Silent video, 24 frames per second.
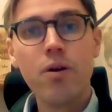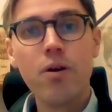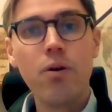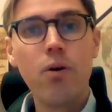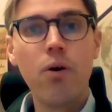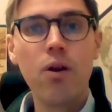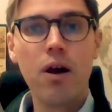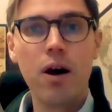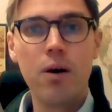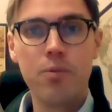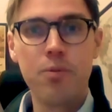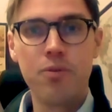
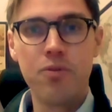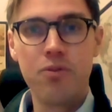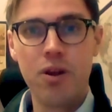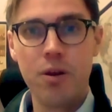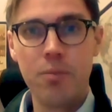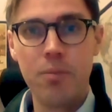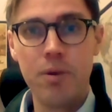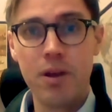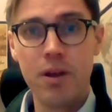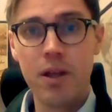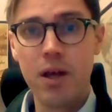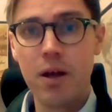all
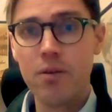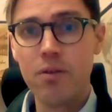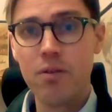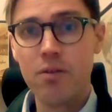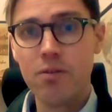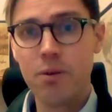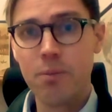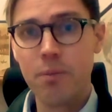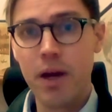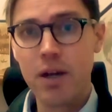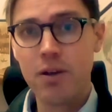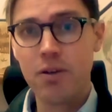upstream and
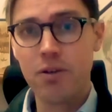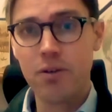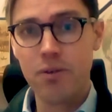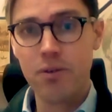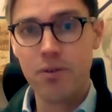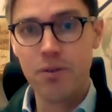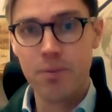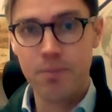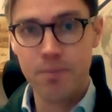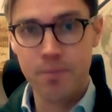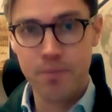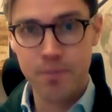downstream actors.